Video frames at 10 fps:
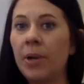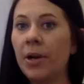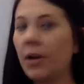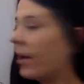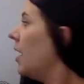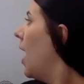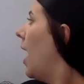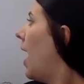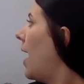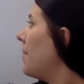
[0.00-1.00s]
per,
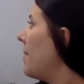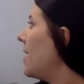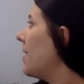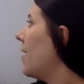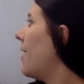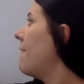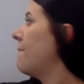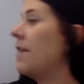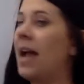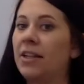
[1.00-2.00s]
I make it a
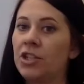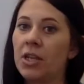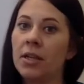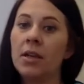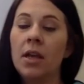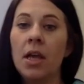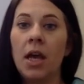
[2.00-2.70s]
fraction.